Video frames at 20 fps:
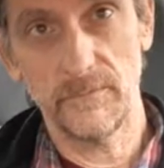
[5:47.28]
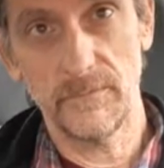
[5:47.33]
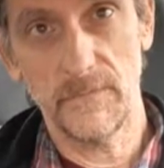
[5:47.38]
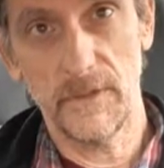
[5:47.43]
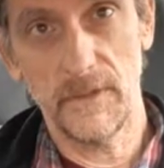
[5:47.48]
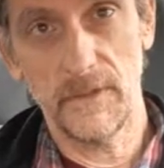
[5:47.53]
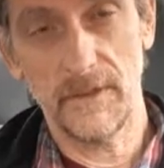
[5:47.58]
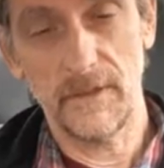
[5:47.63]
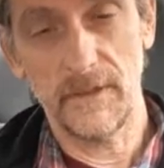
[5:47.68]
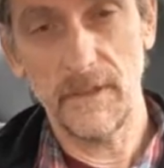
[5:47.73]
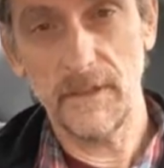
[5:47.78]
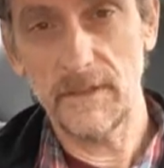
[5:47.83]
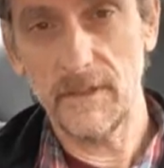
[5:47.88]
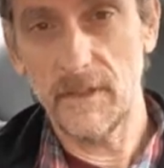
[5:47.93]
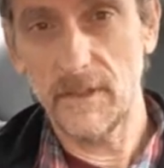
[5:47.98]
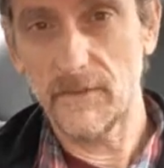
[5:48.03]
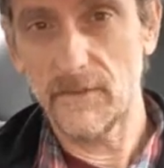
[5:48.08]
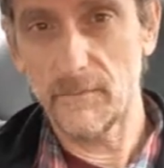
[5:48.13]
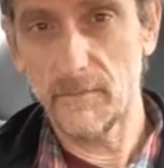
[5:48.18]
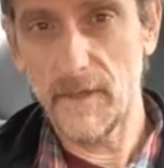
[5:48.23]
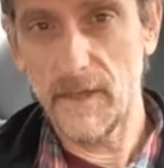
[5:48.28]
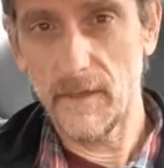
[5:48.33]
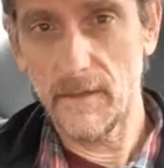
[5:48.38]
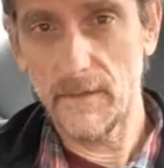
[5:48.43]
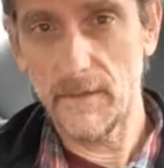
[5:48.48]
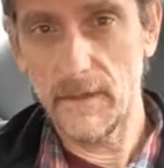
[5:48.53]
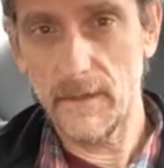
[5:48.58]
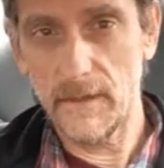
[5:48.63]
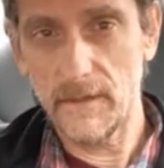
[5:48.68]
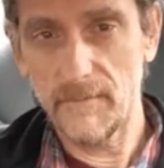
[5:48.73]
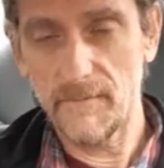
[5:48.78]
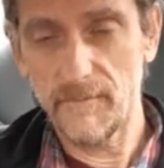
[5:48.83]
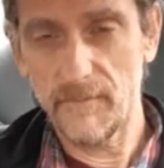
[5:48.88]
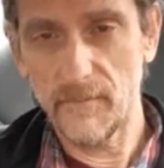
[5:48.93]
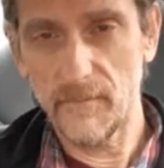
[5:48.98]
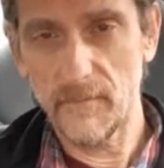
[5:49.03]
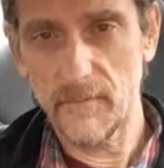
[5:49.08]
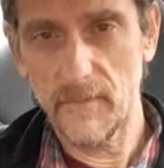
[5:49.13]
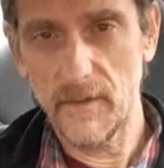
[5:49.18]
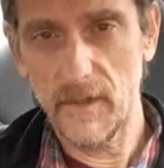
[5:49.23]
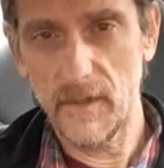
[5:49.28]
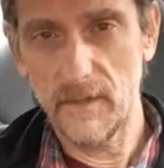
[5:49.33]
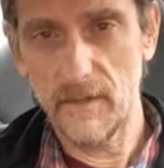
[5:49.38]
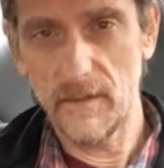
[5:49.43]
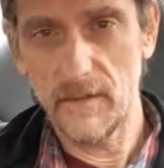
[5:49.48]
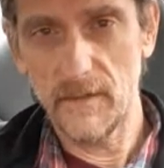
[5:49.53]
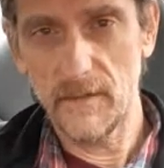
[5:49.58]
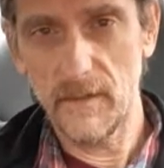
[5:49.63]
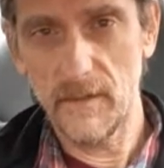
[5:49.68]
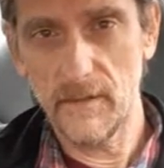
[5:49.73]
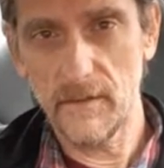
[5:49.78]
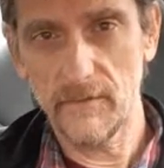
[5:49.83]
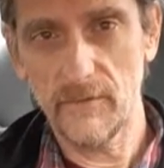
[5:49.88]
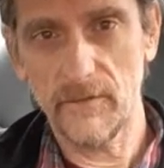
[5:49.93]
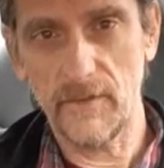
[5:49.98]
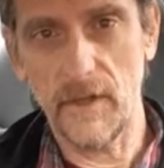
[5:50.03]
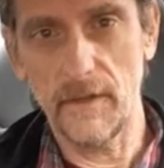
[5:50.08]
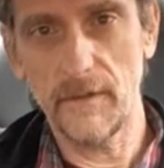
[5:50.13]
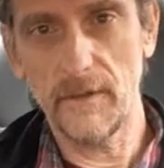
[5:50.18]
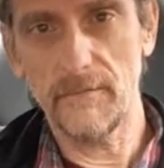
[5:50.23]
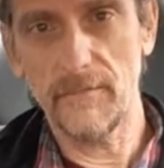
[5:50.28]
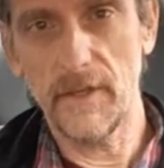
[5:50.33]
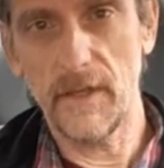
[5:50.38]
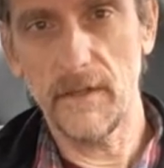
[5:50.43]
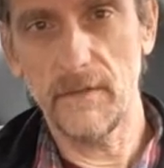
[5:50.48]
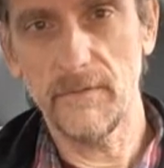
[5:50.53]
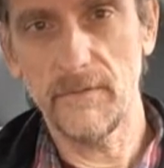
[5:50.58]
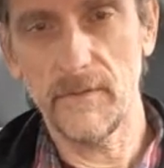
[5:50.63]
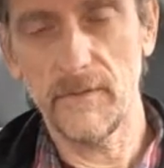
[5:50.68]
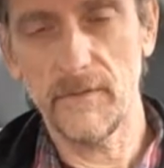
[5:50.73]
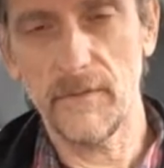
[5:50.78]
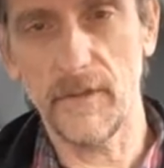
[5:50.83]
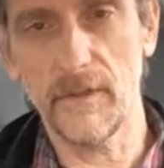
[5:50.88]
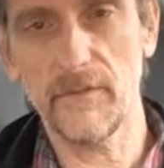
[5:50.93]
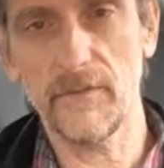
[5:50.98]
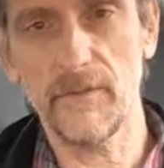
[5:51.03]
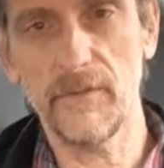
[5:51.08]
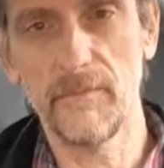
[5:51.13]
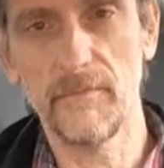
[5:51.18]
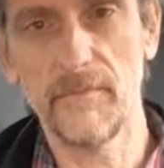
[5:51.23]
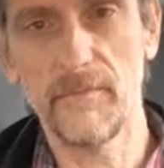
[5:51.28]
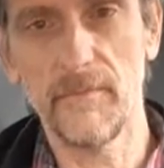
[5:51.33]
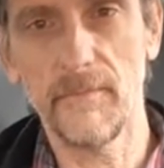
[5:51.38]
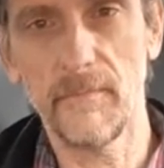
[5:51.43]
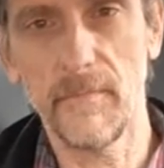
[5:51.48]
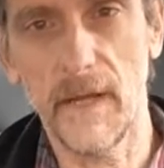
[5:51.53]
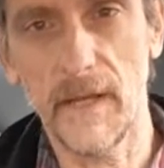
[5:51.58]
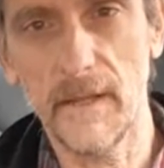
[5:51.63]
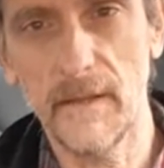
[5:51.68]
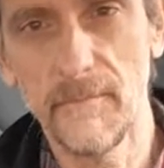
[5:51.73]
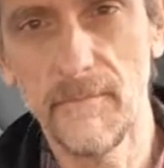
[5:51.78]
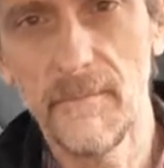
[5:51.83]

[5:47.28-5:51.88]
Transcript: I think that's about it. And sign off now. Thanks. Bye.